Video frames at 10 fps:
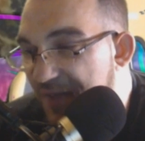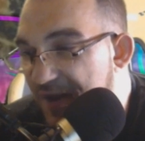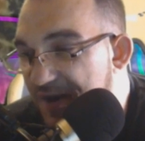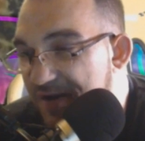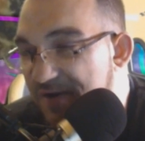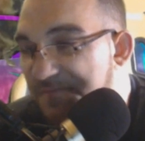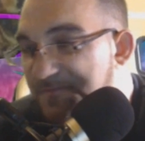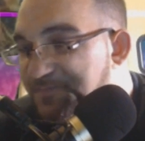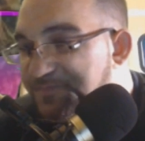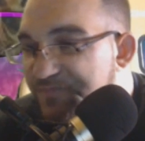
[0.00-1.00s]

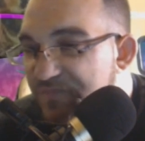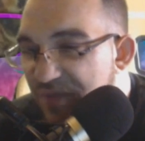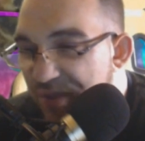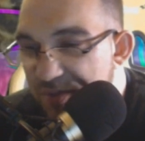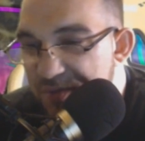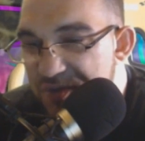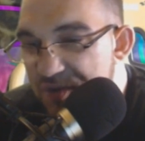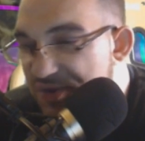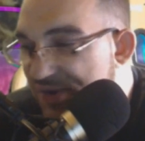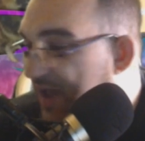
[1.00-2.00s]
Then
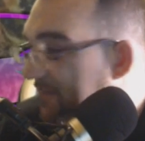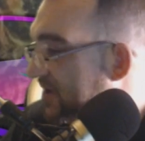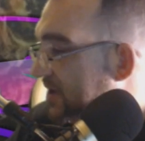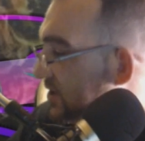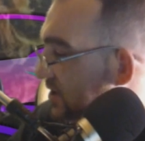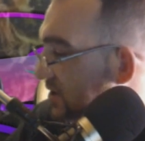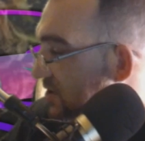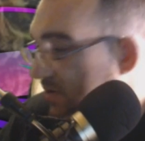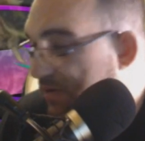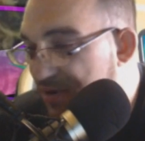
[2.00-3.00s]
you step
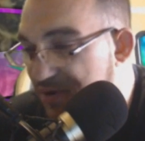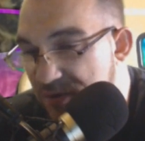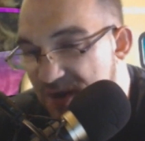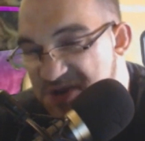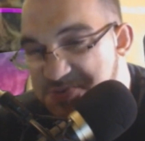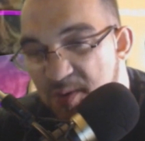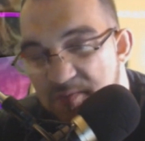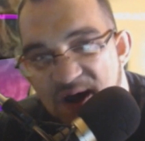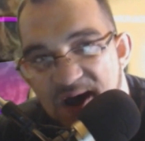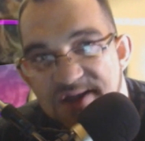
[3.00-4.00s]
into your
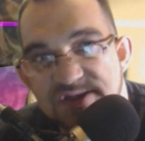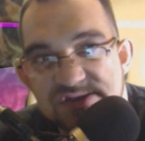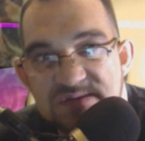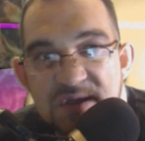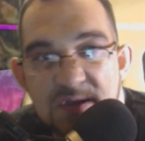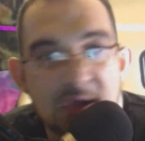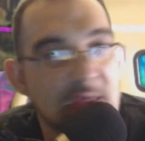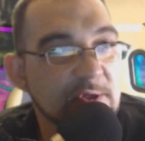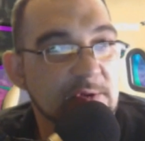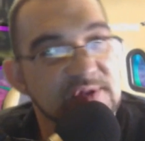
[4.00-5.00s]
actual mods.
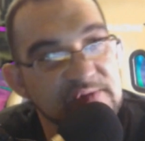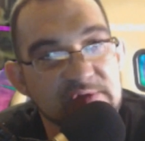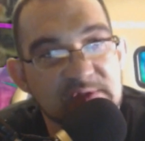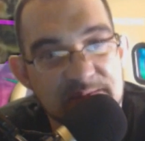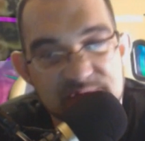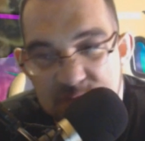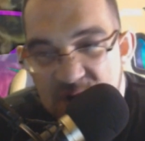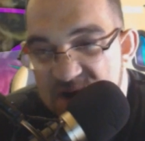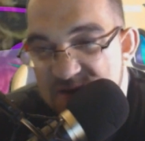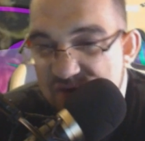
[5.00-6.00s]
There are different types of
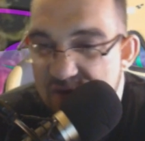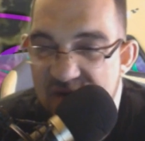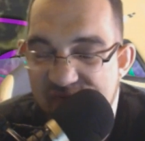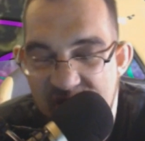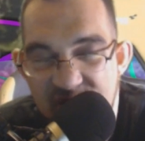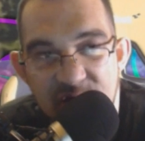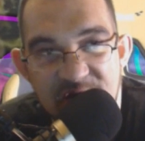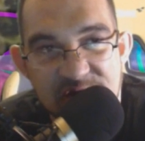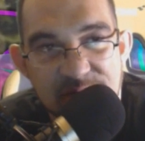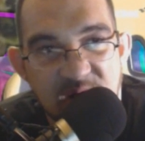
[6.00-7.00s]
mods. You have
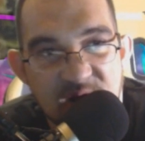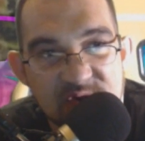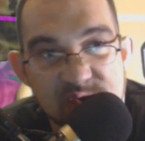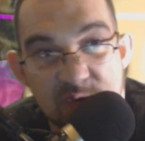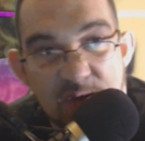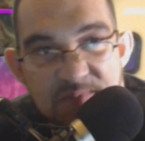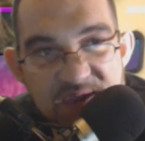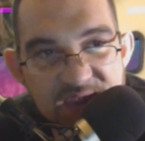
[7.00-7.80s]
regulated mods, you have